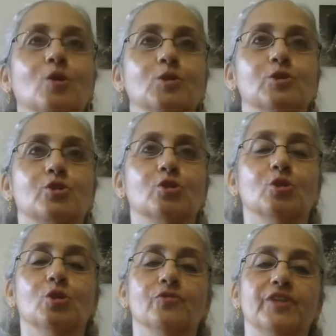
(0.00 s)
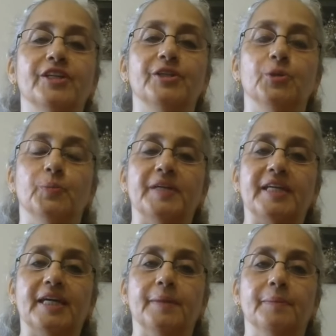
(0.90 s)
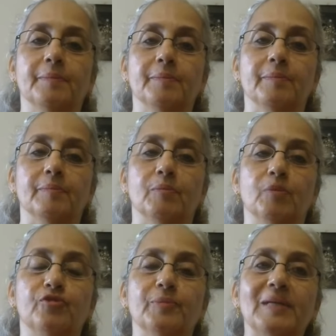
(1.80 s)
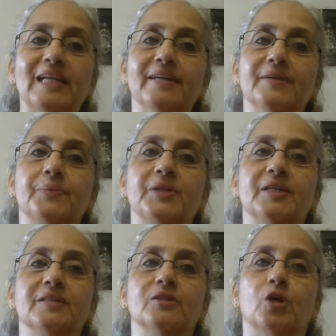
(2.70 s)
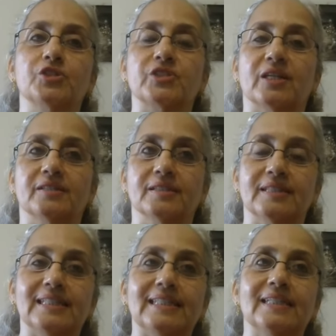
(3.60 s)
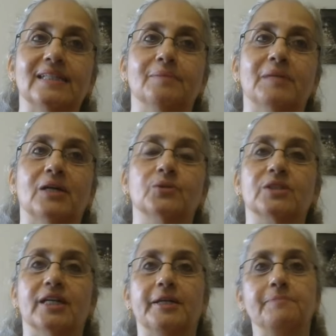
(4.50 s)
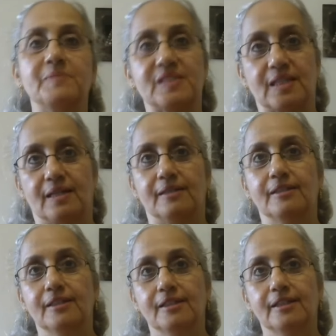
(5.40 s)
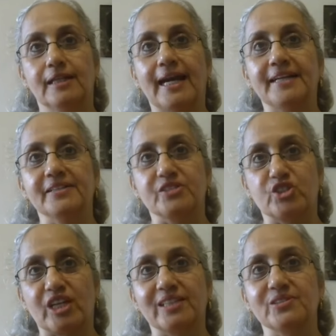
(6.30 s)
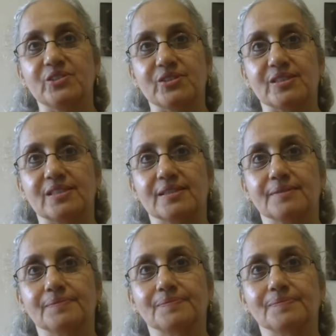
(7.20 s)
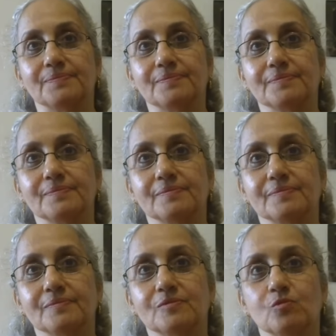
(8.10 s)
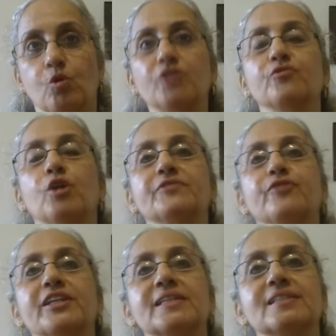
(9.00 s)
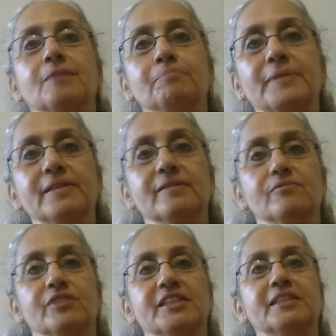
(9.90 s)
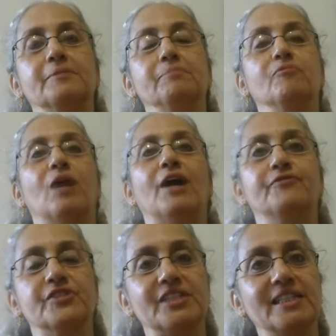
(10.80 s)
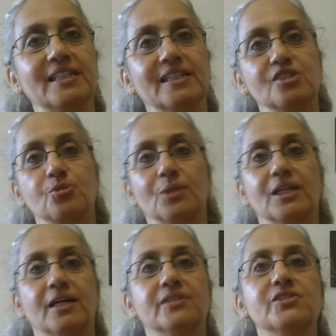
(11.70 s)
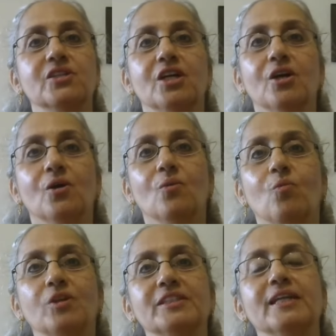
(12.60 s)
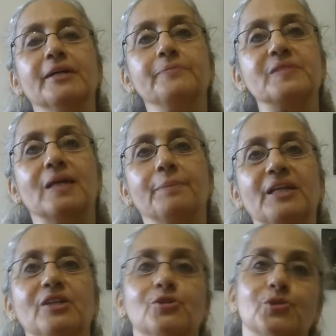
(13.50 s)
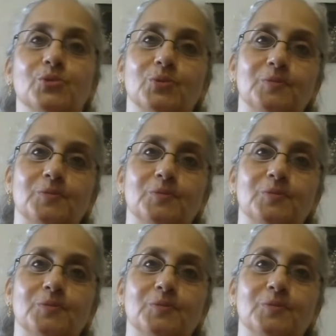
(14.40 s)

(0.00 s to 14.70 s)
also when you became more familiar with or started thinking about ahimsa and its challenges? What, what, for example, did it, after reading Hind Swaraj, what did ahimsa mean to you?